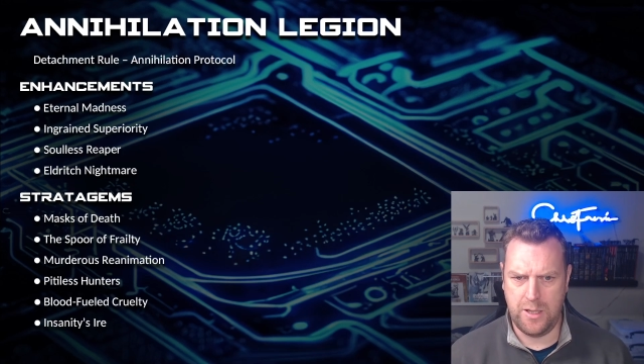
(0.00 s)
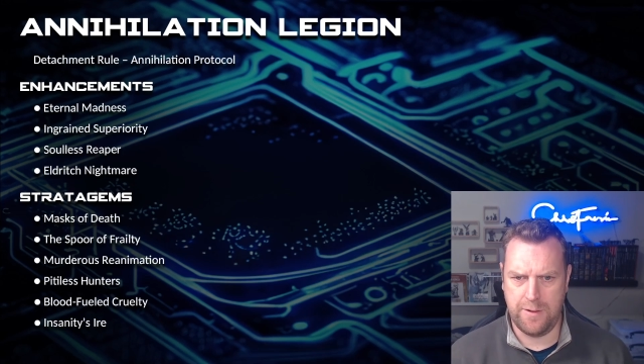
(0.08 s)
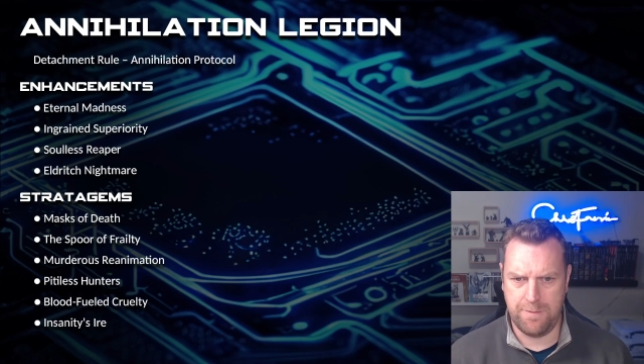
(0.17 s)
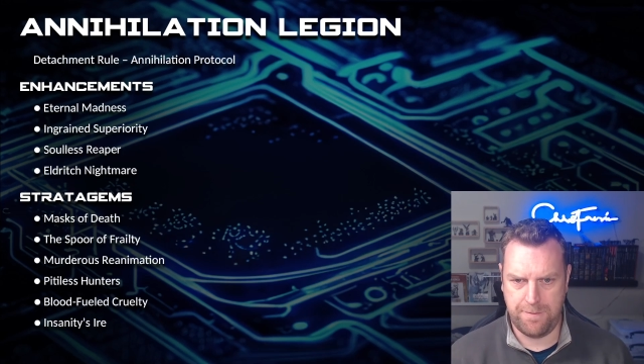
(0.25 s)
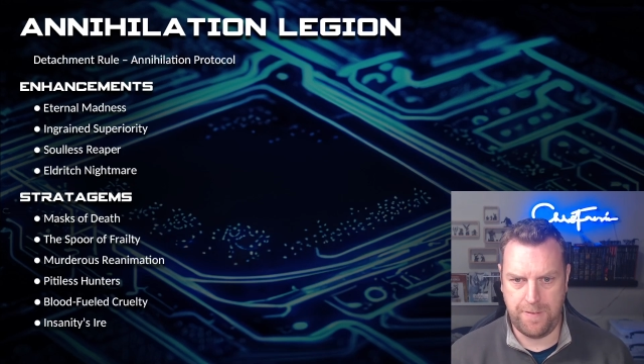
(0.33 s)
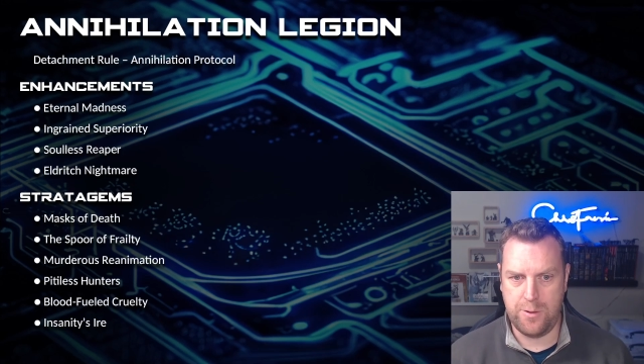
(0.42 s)

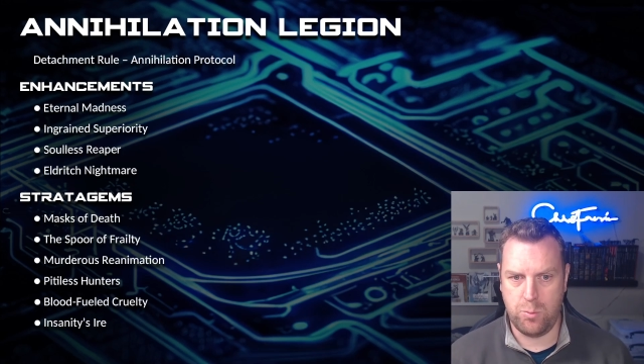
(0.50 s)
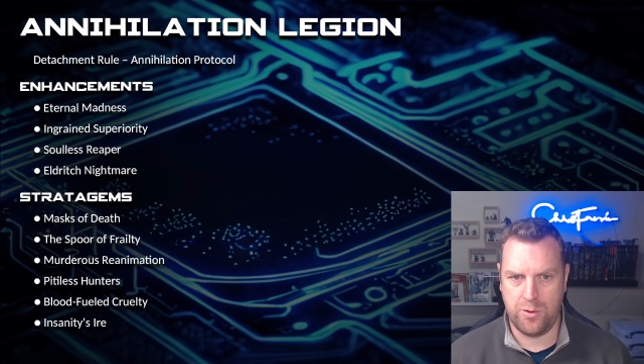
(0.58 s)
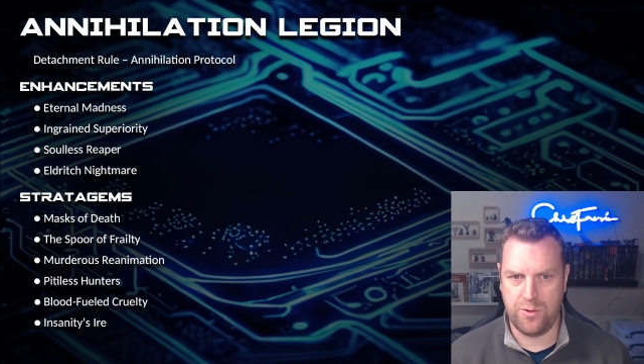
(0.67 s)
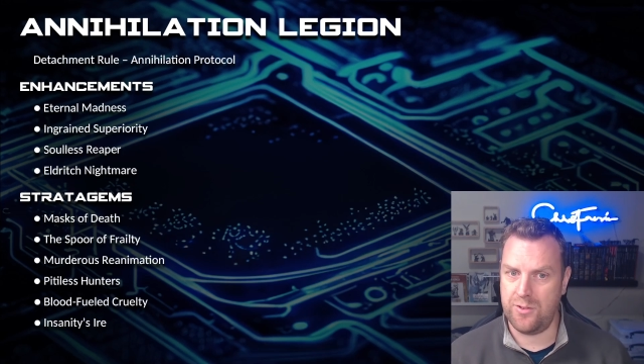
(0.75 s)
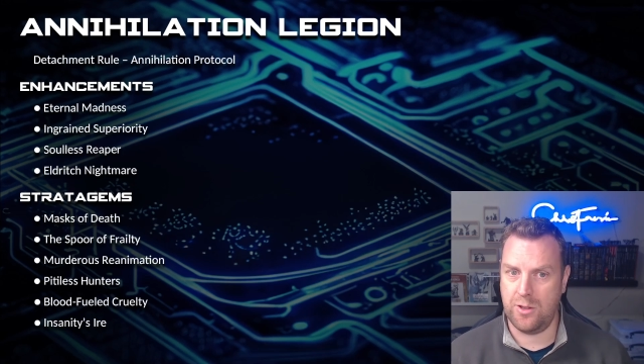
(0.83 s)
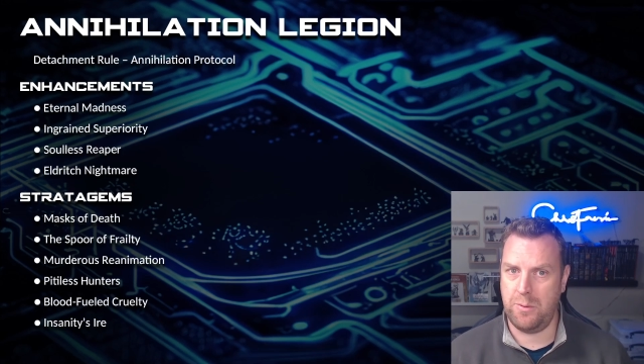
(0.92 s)
flayed
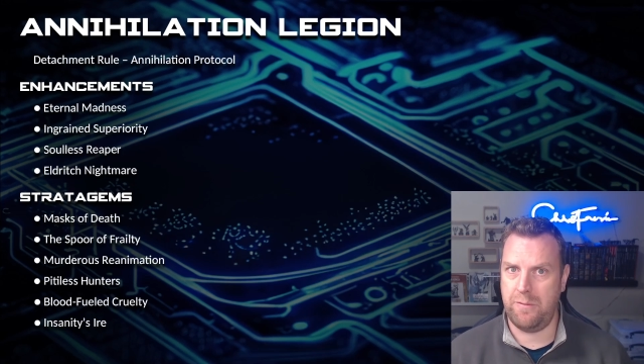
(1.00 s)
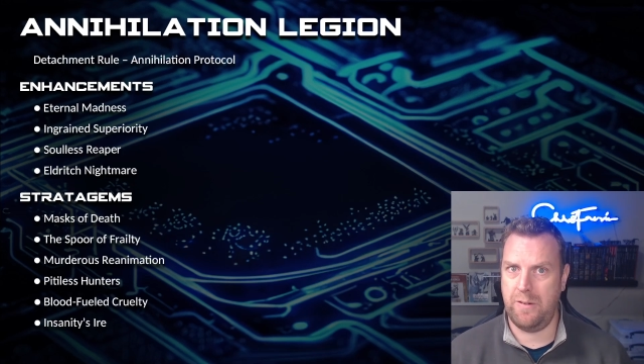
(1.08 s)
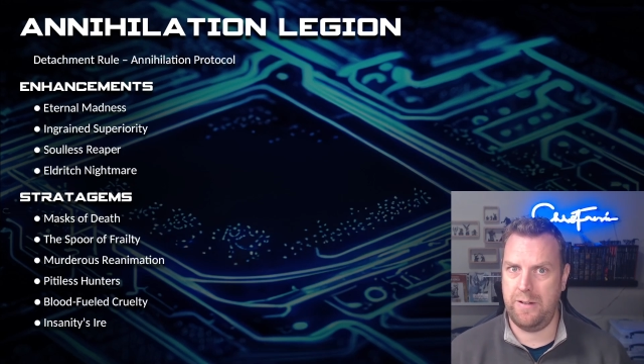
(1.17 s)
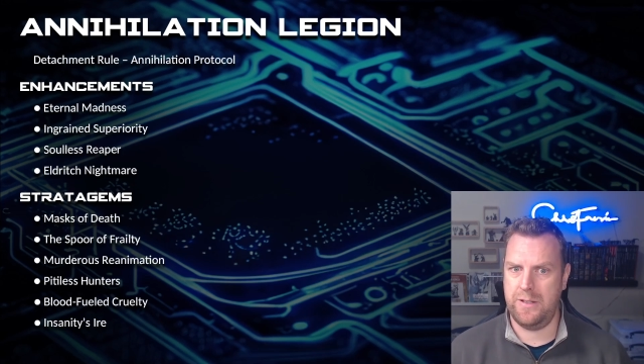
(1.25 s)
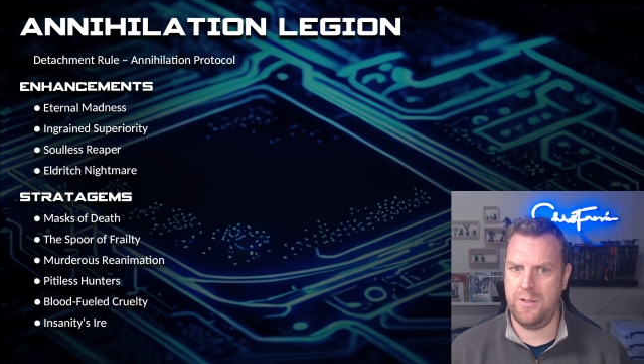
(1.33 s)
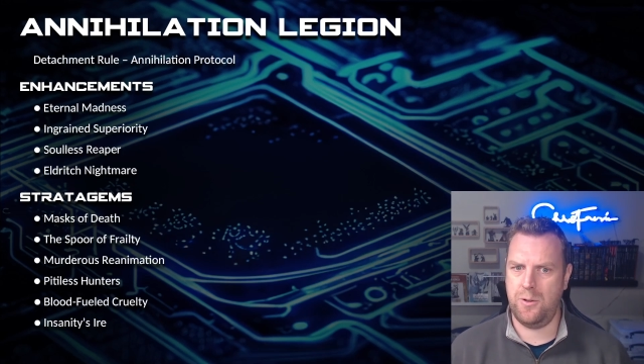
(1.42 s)
ones, it's going to be
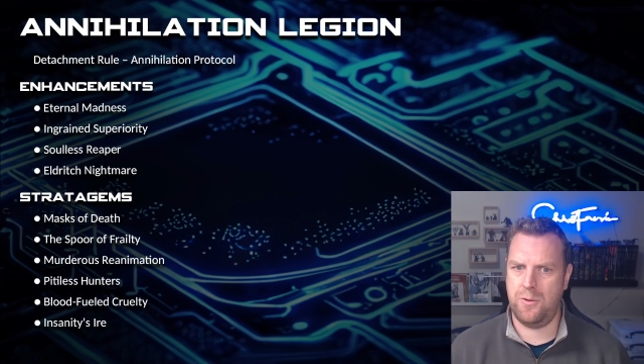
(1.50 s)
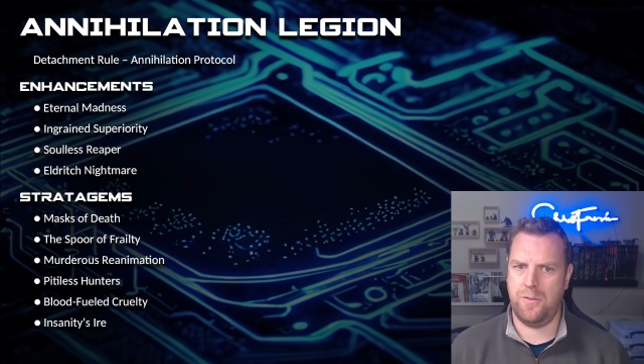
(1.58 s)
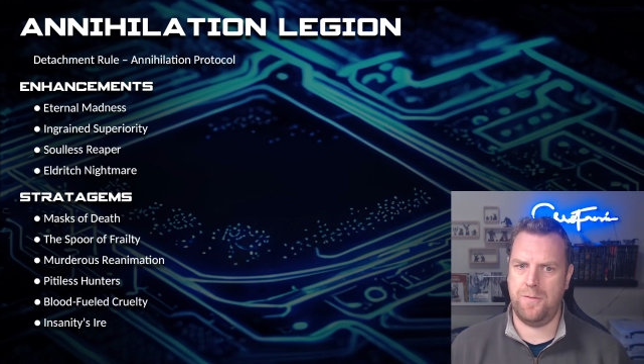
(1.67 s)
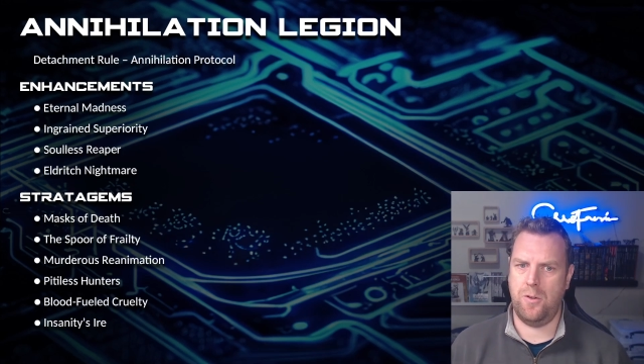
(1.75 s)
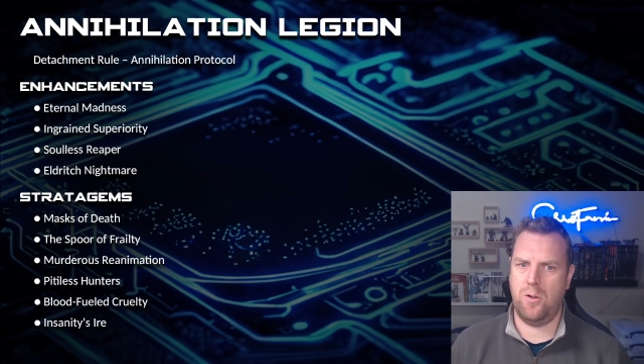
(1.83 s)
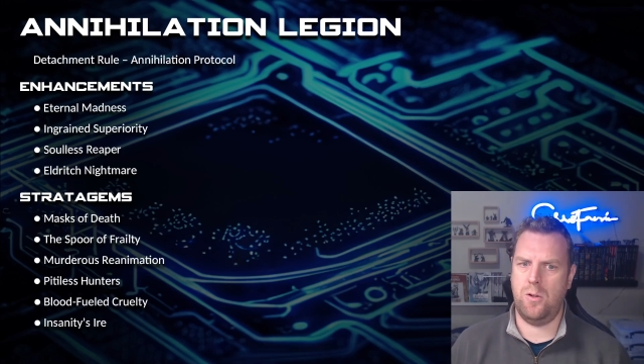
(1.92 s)
really, really
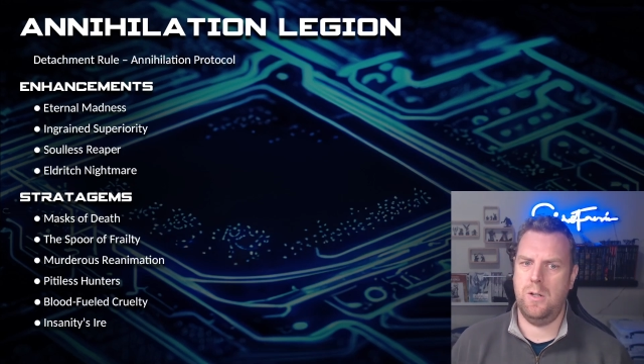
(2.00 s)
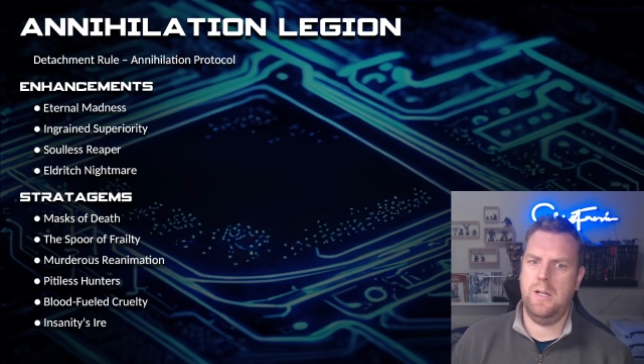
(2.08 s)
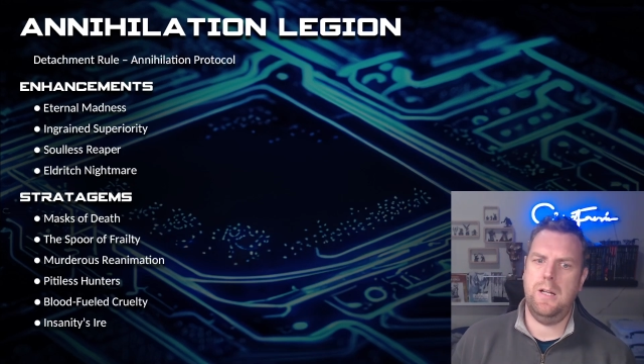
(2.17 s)
useful for